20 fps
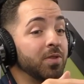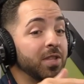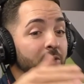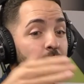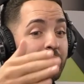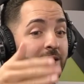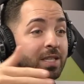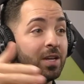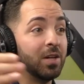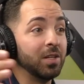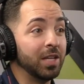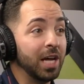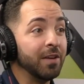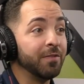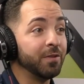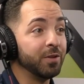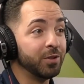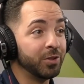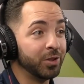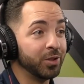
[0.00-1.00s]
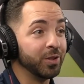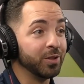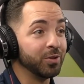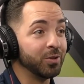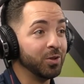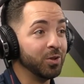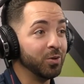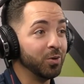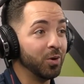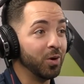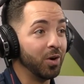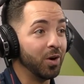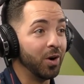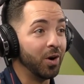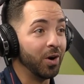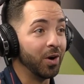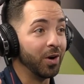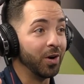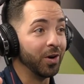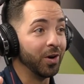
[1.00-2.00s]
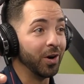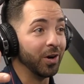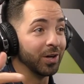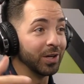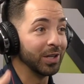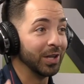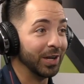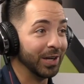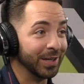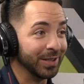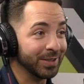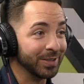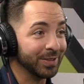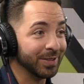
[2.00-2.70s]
that we sell life insurance to are our clients.